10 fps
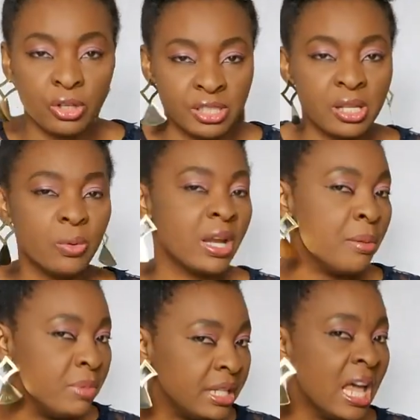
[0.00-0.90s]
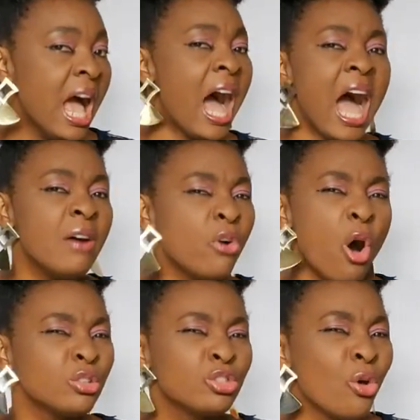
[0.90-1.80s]
You understand what I mean? I have
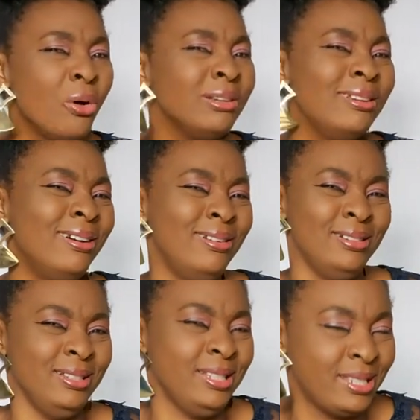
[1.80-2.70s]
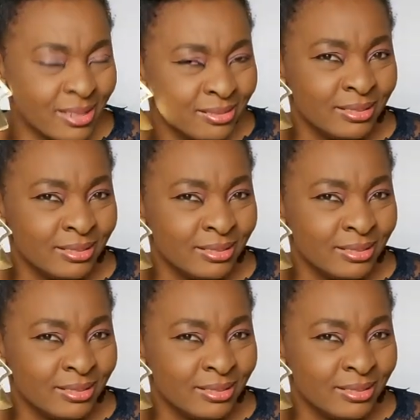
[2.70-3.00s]
also learned